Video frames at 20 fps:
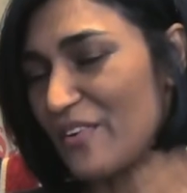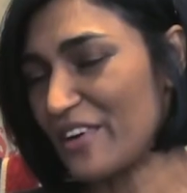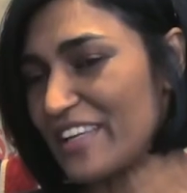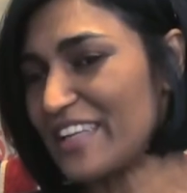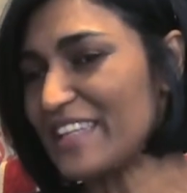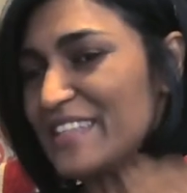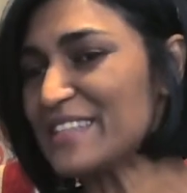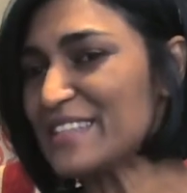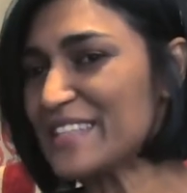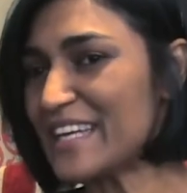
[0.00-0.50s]
All
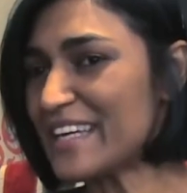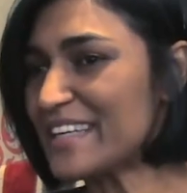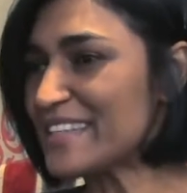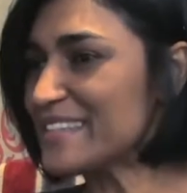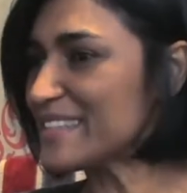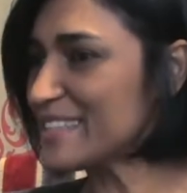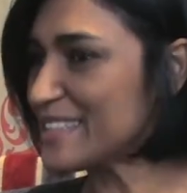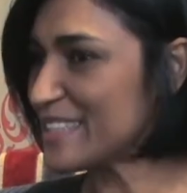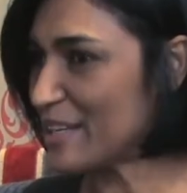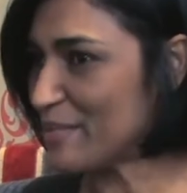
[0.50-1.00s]
right, let's
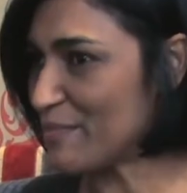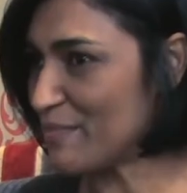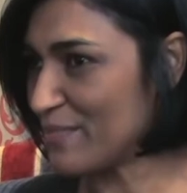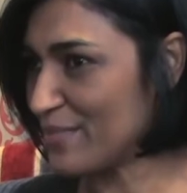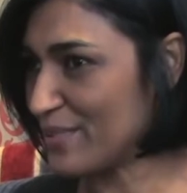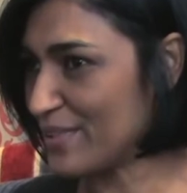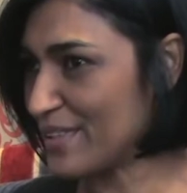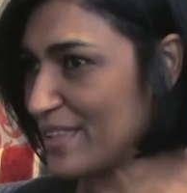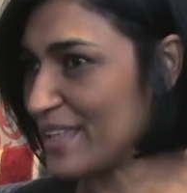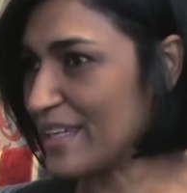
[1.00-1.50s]
take a step
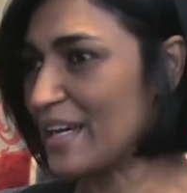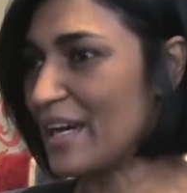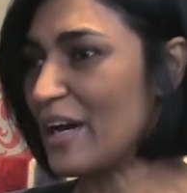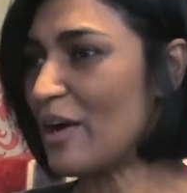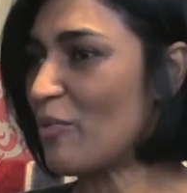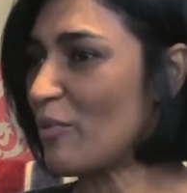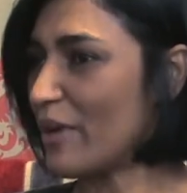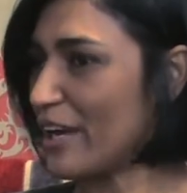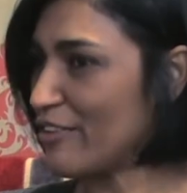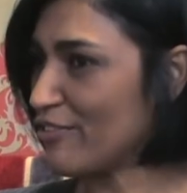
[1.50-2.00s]

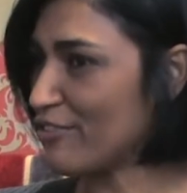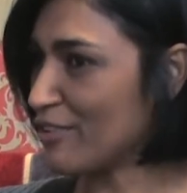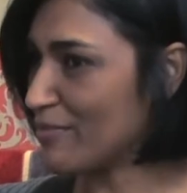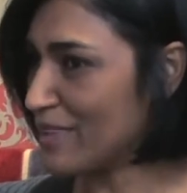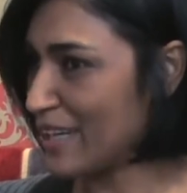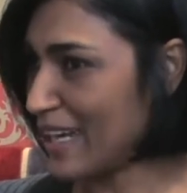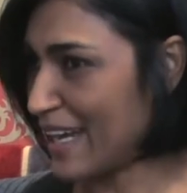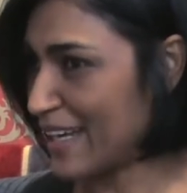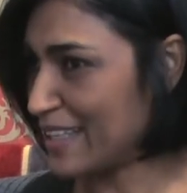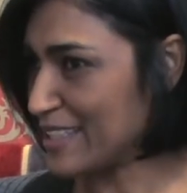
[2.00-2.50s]
away
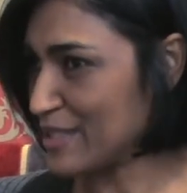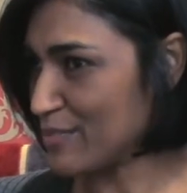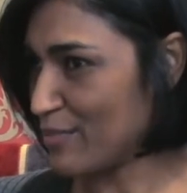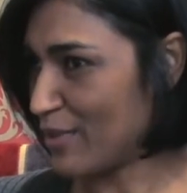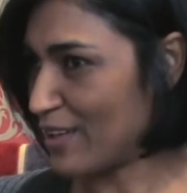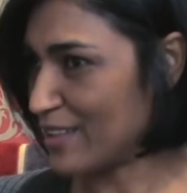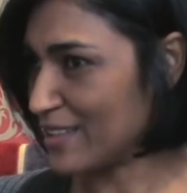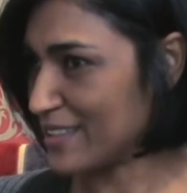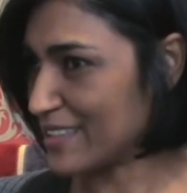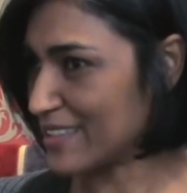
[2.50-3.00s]
from alliance
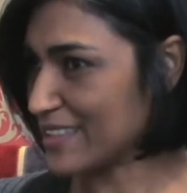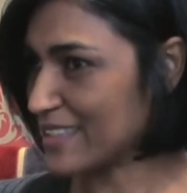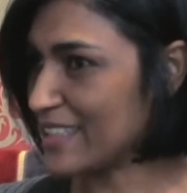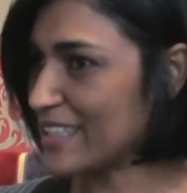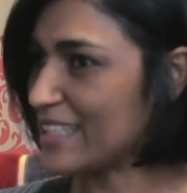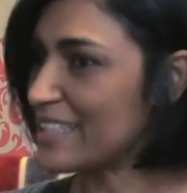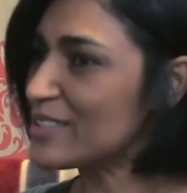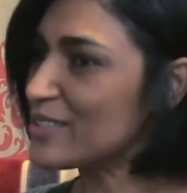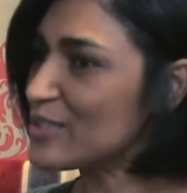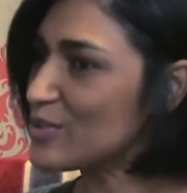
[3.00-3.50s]
politics
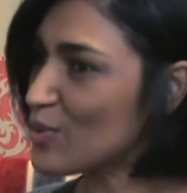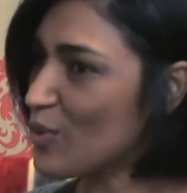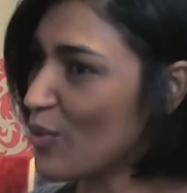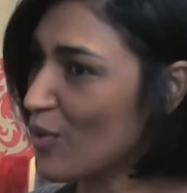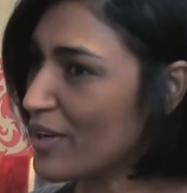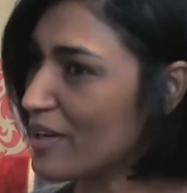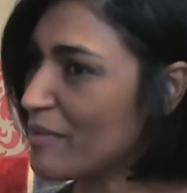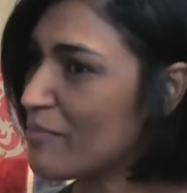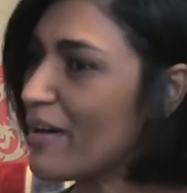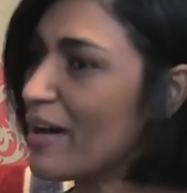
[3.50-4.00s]
and let's
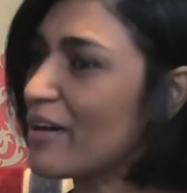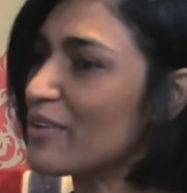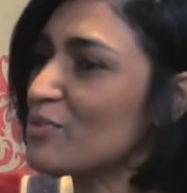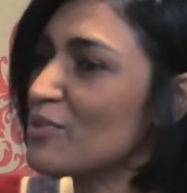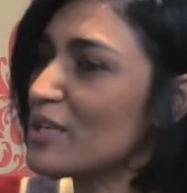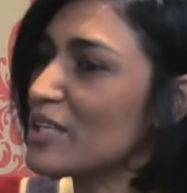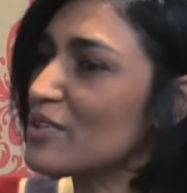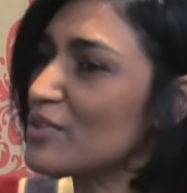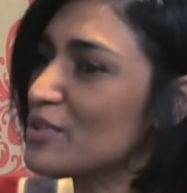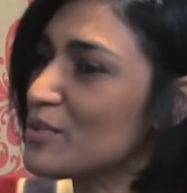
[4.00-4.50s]
talk
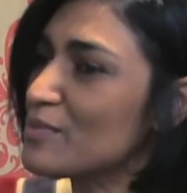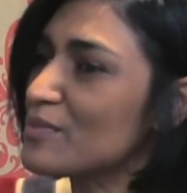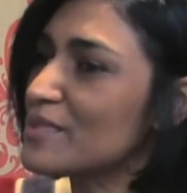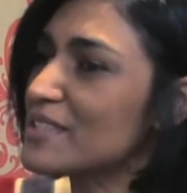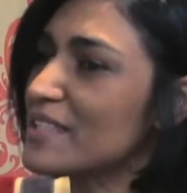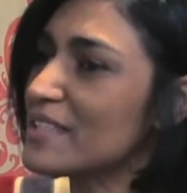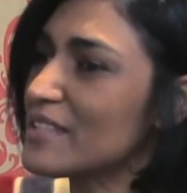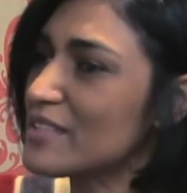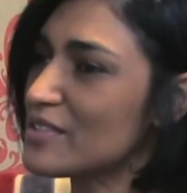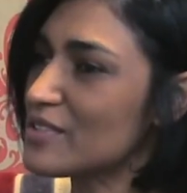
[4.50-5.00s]
about what
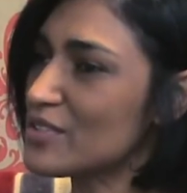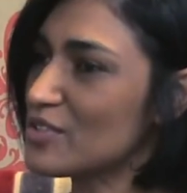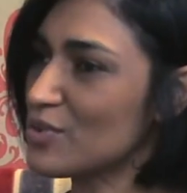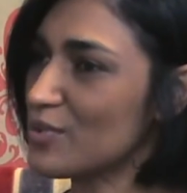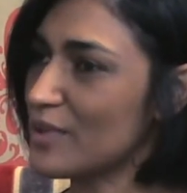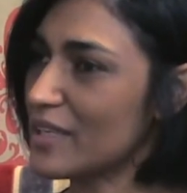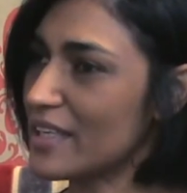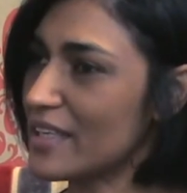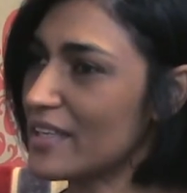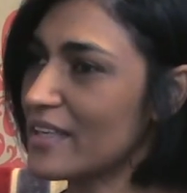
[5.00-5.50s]
Numsa is
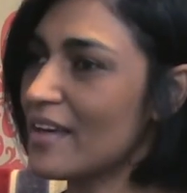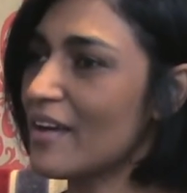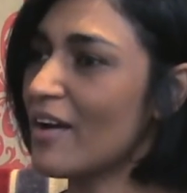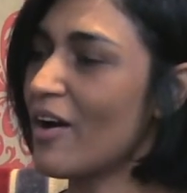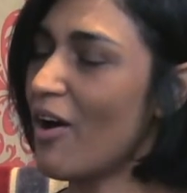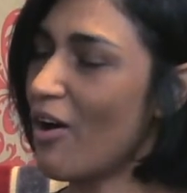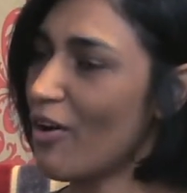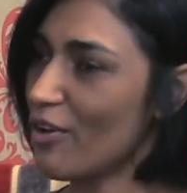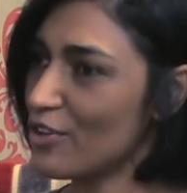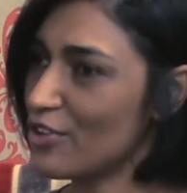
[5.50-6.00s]
doing
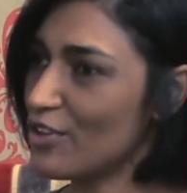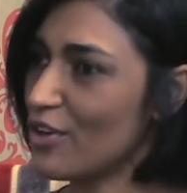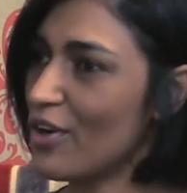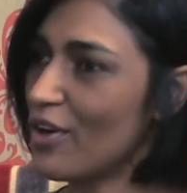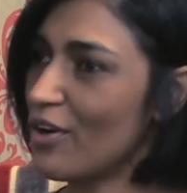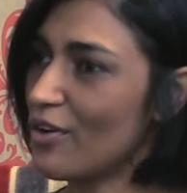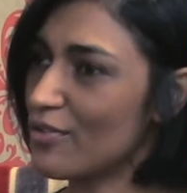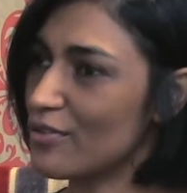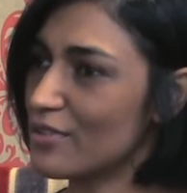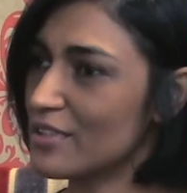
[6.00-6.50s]
on
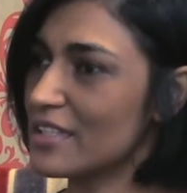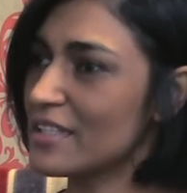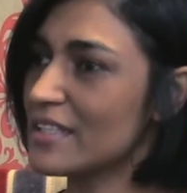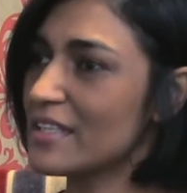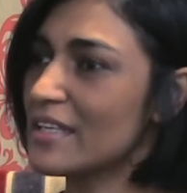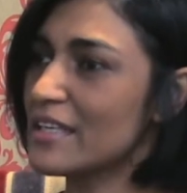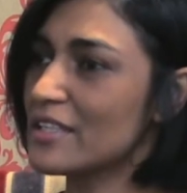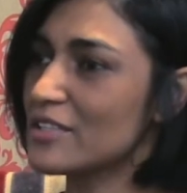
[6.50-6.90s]
your own